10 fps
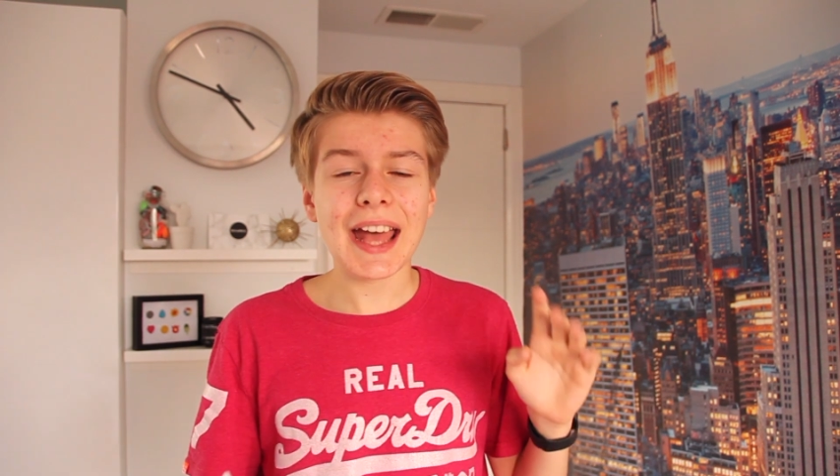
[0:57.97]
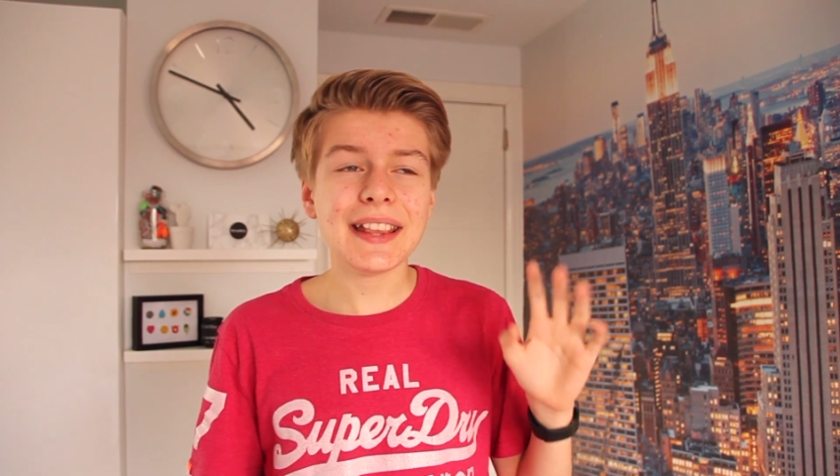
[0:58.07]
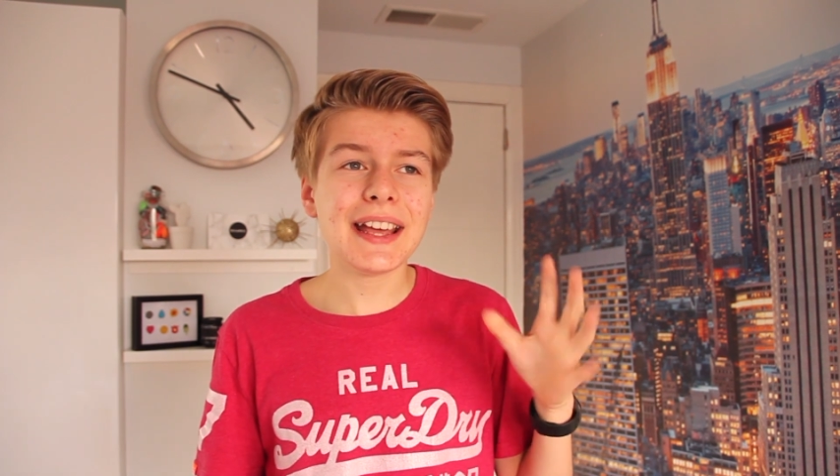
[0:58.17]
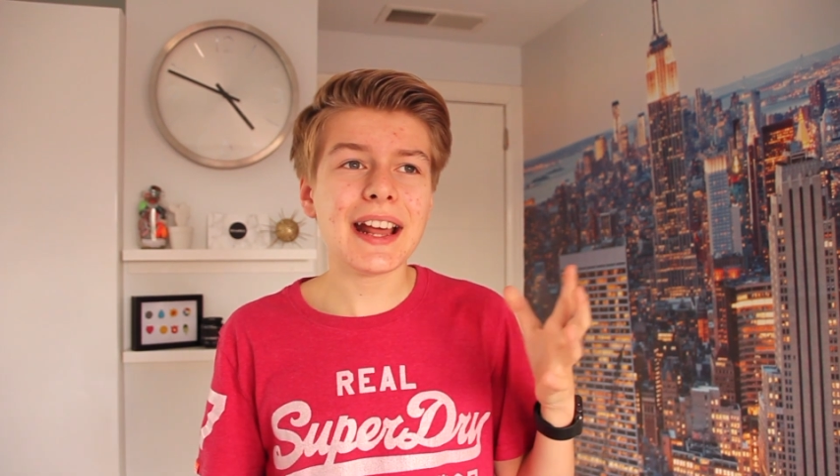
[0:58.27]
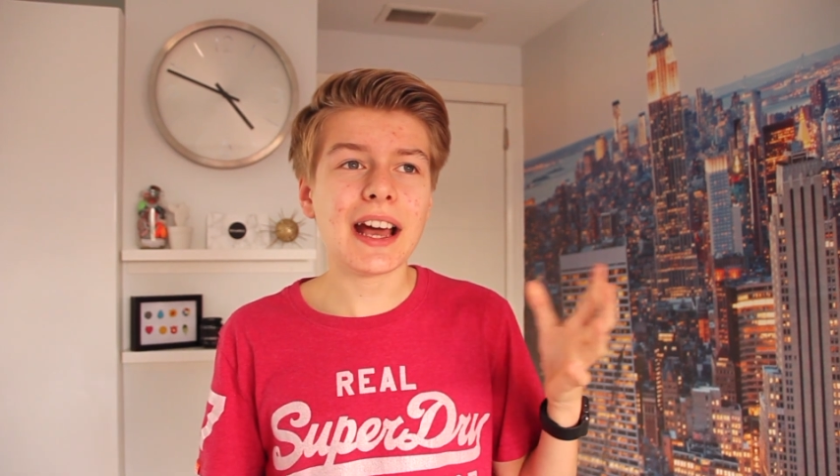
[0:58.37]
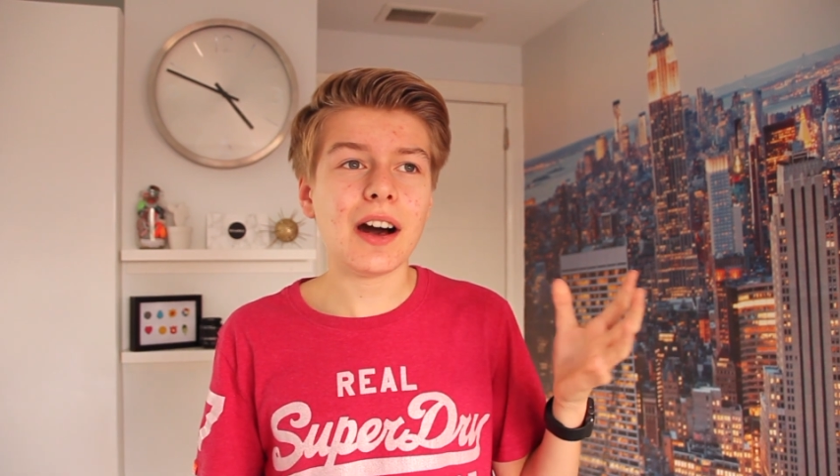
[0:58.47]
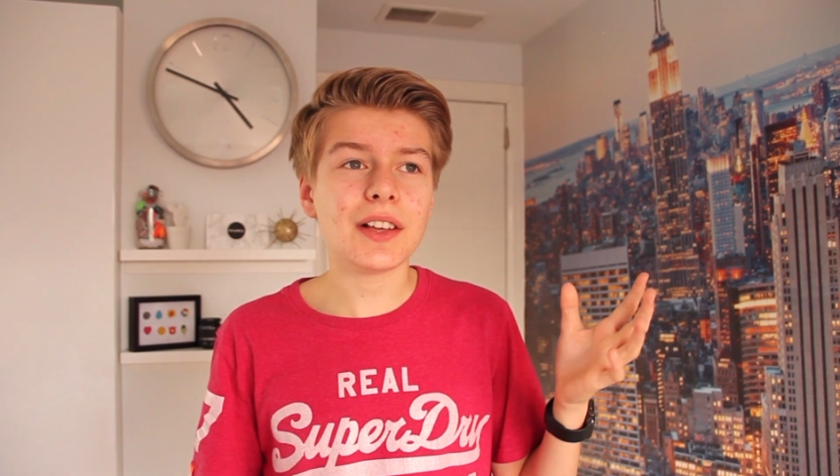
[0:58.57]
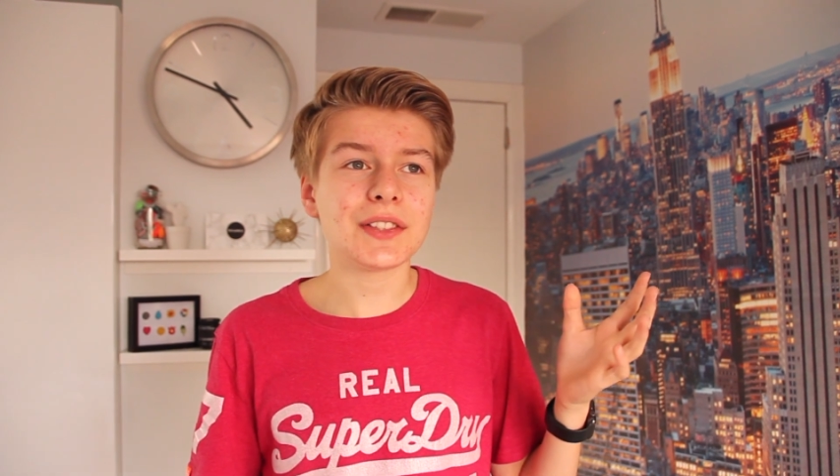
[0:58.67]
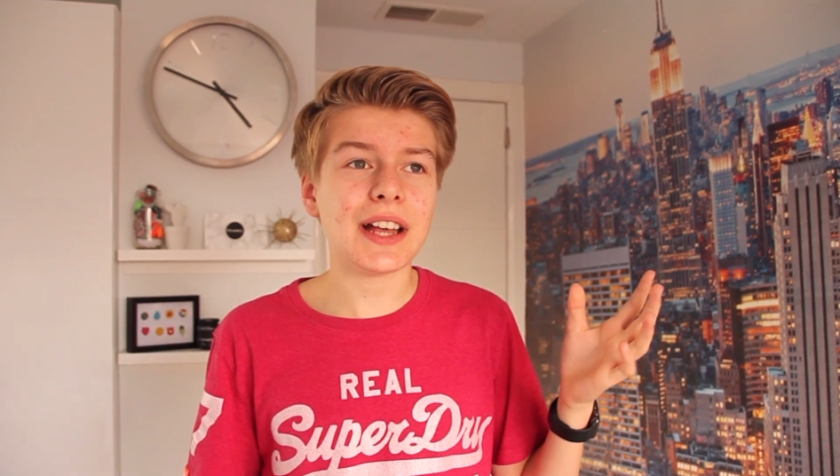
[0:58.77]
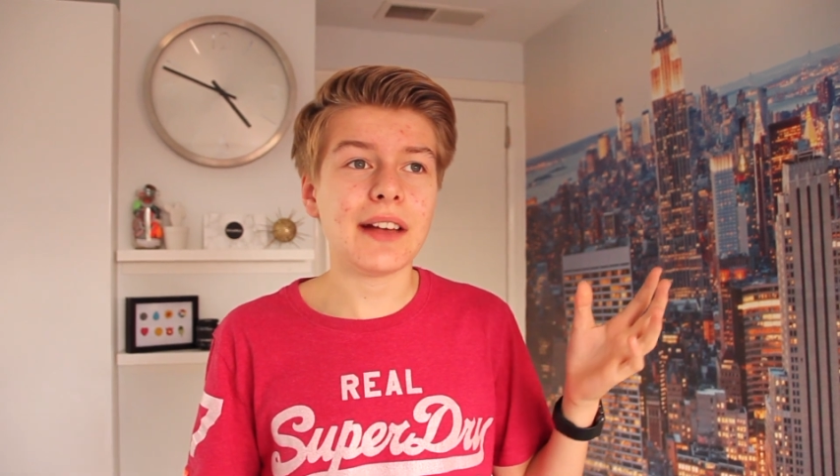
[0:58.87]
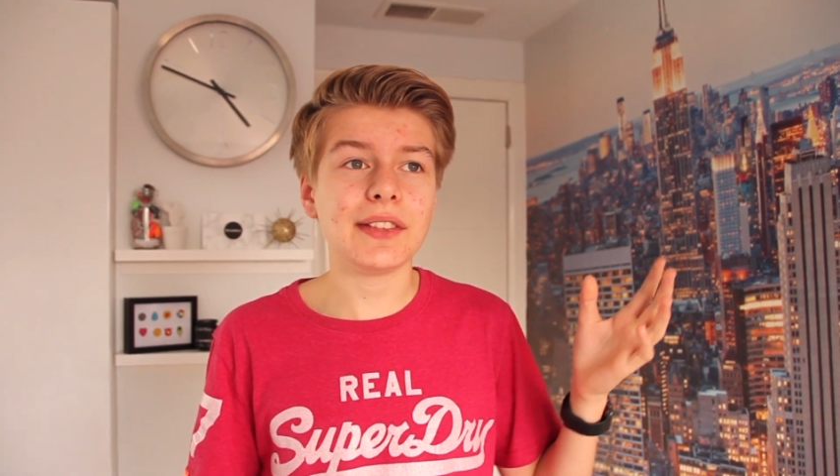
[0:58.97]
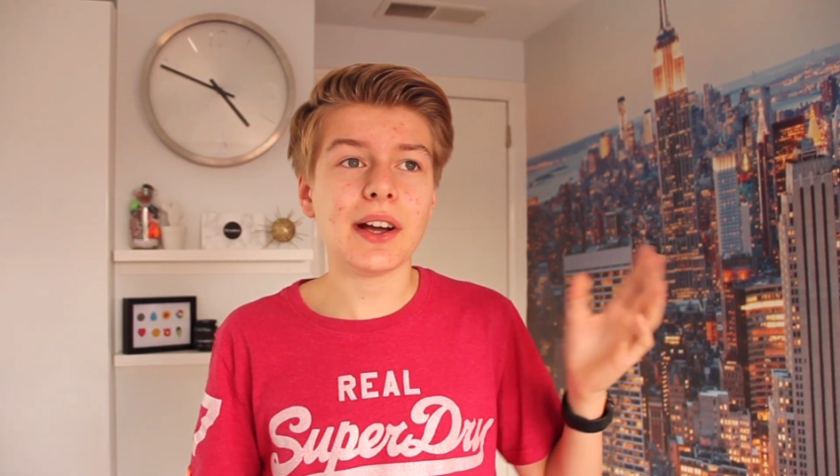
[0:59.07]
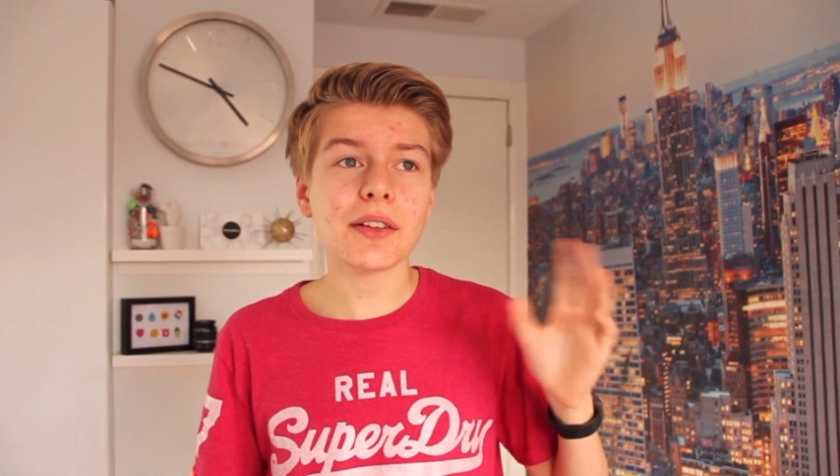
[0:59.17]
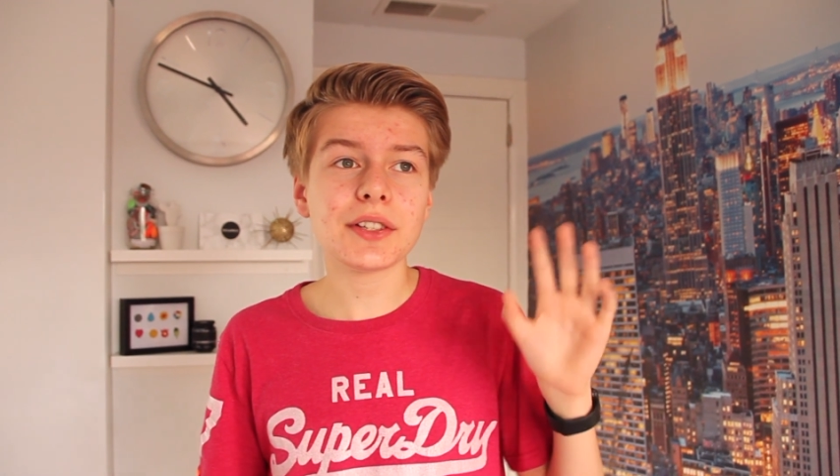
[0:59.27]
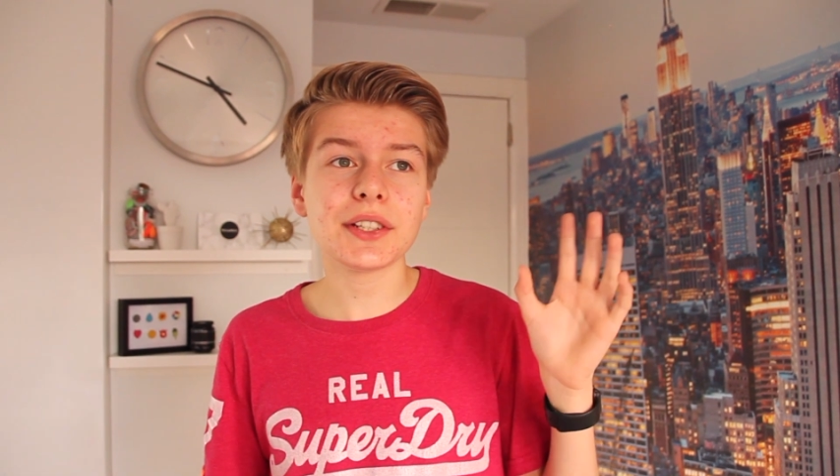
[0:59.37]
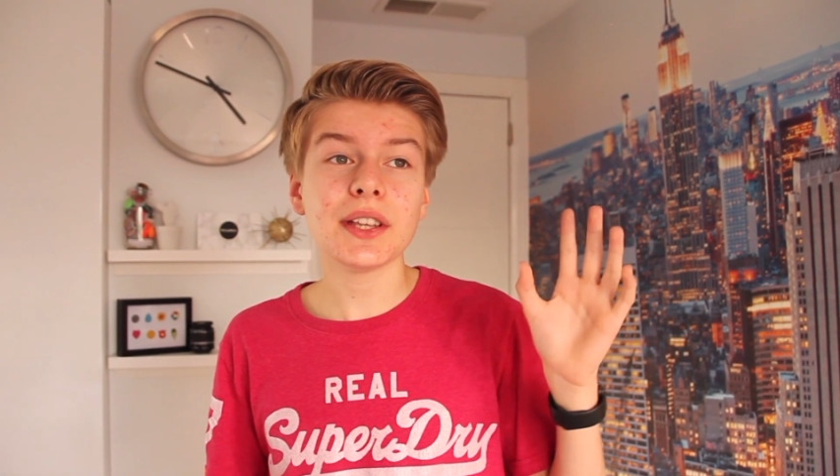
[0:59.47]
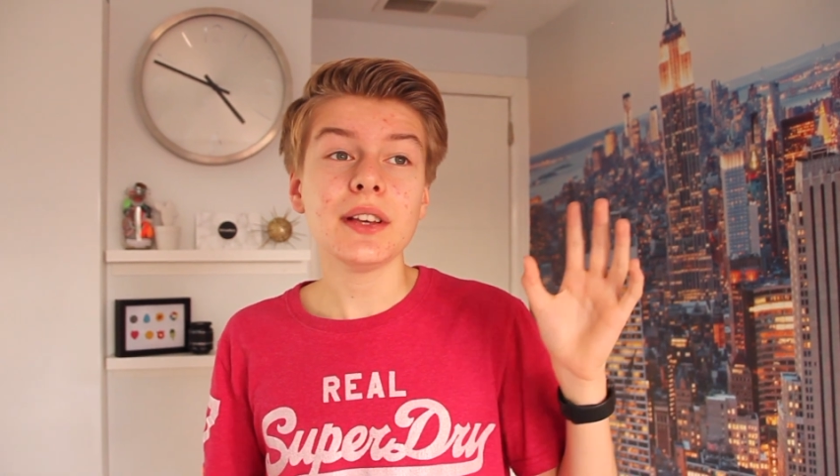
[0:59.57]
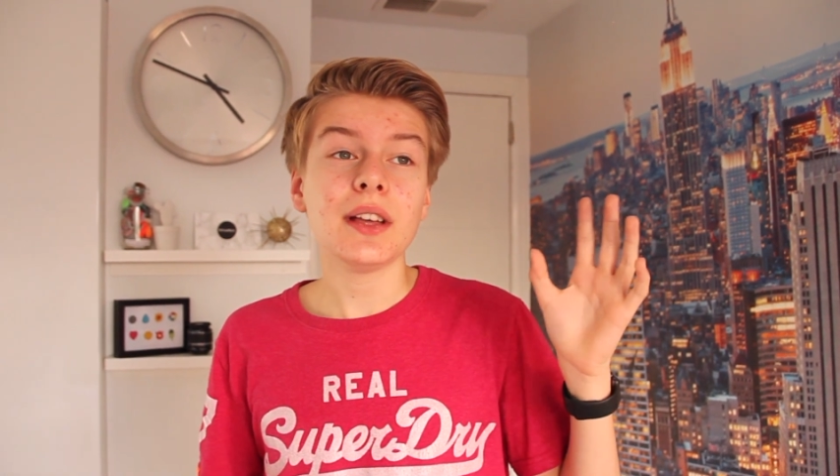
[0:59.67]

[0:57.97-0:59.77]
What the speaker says: And then I also have the other